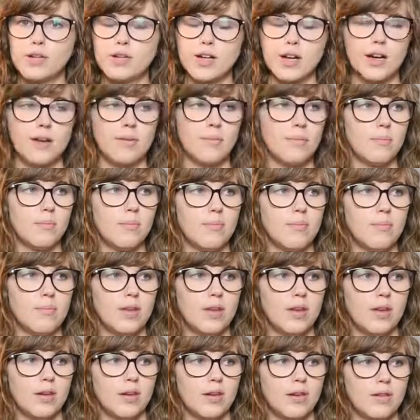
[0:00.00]
time.
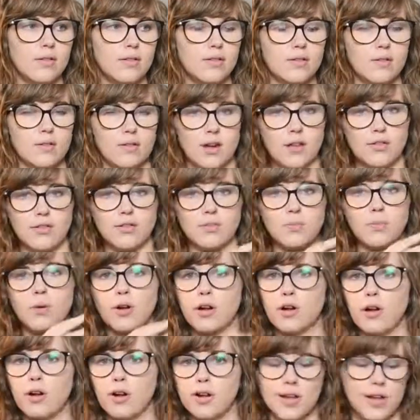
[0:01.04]
I'll just put
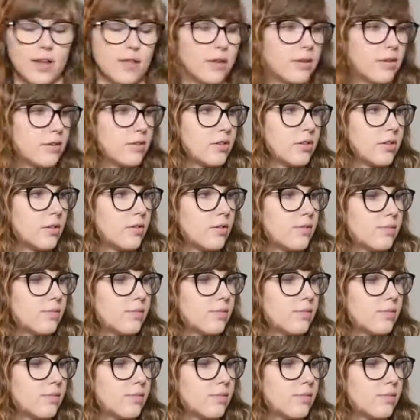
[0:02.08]
it all together. So.